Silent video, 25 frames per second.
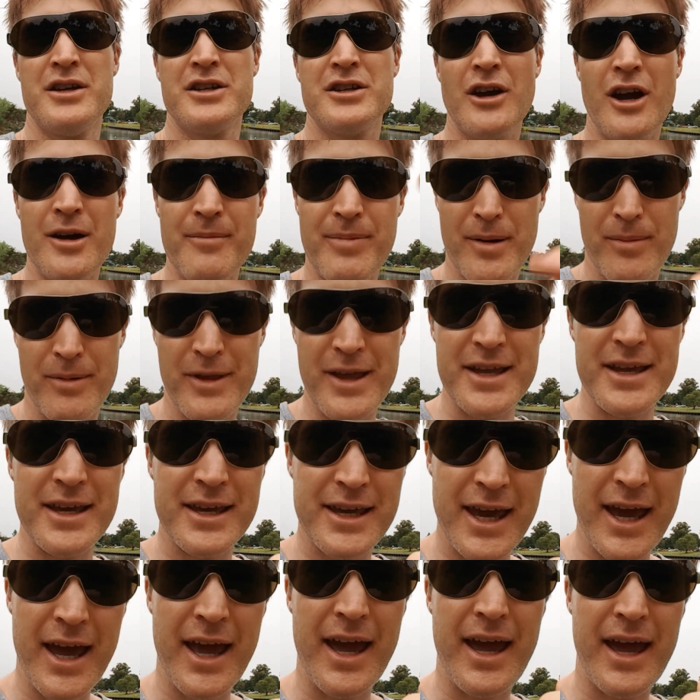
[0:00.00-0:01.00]
show people that
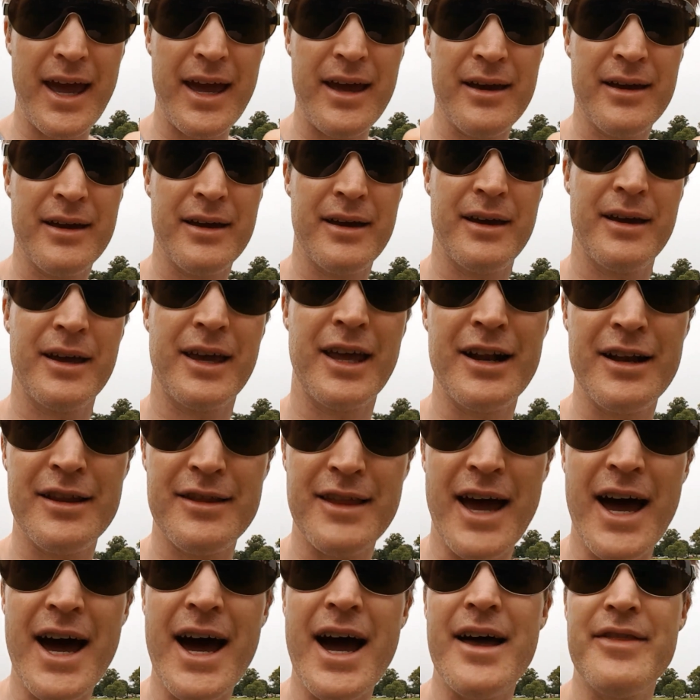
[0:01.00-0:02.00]
you care, get
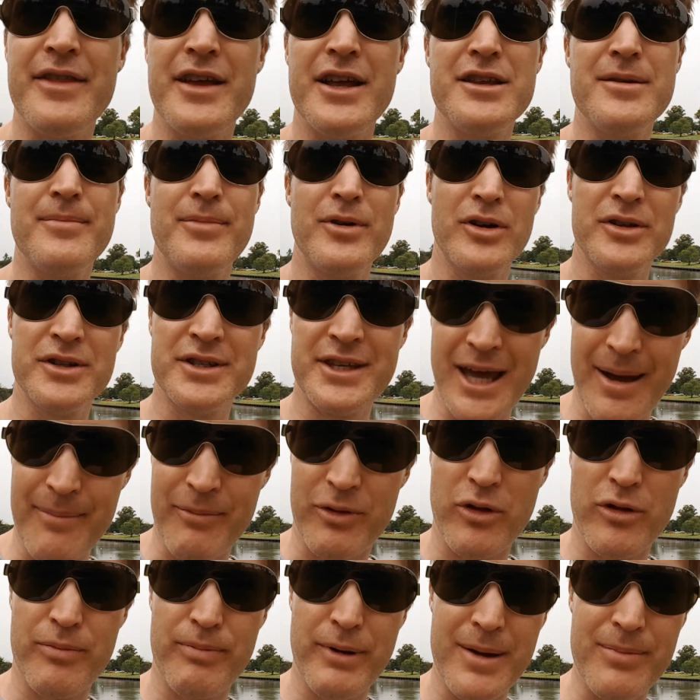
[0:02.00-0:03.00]
into the heart, and then you build
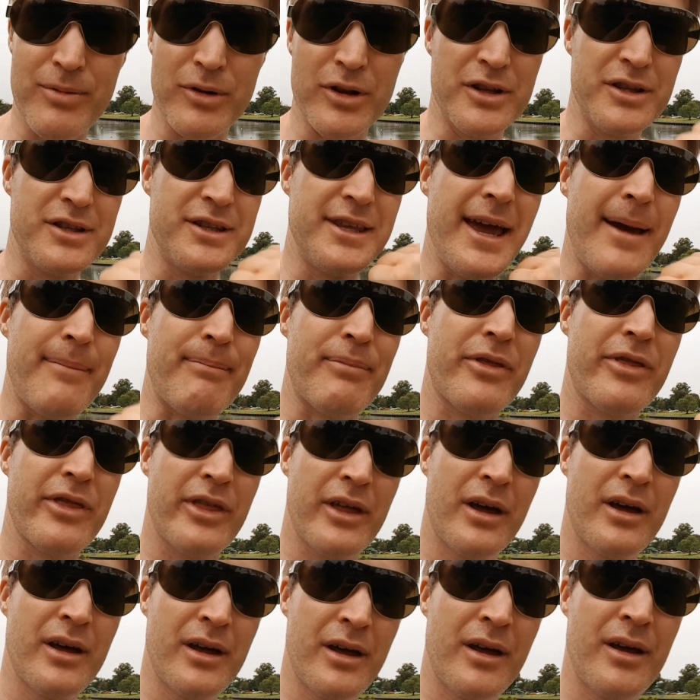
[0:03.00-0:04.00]
depth with people. And depth
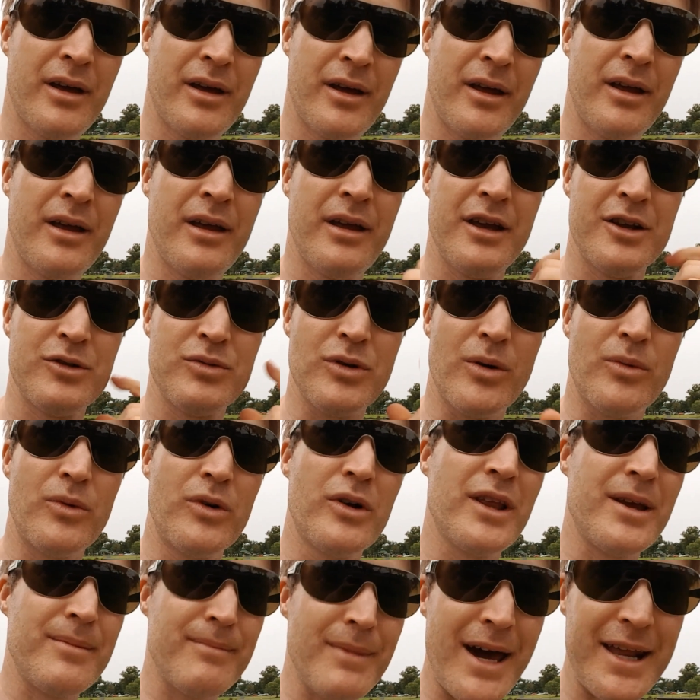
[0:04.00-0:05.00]
is what
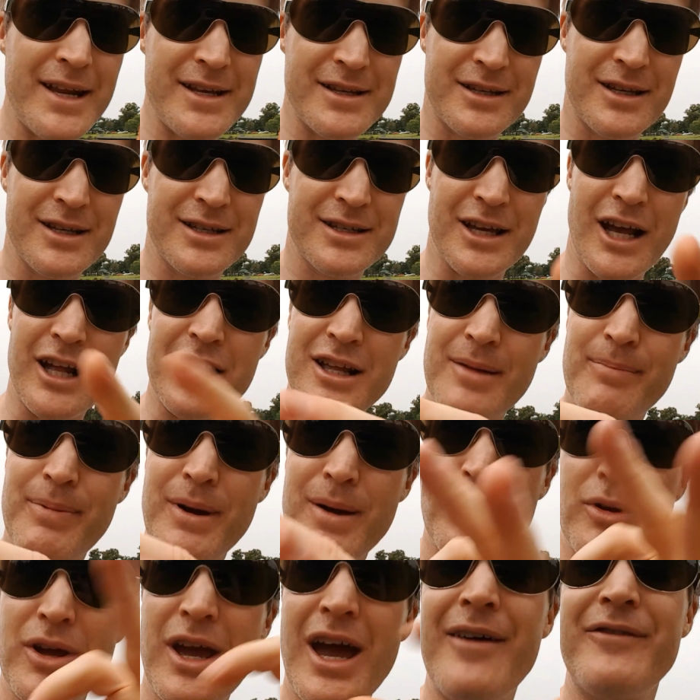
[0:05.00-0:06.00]
really matters, because only the
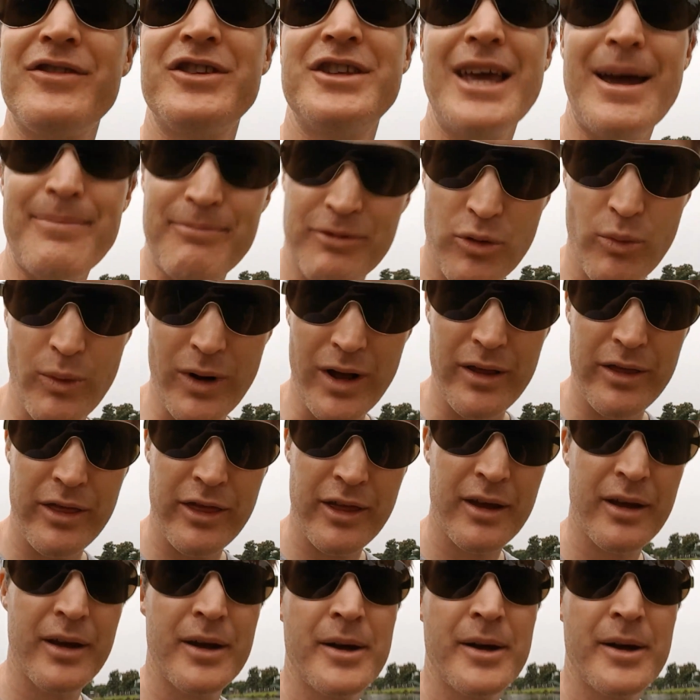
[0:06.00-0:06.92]
people you have depth with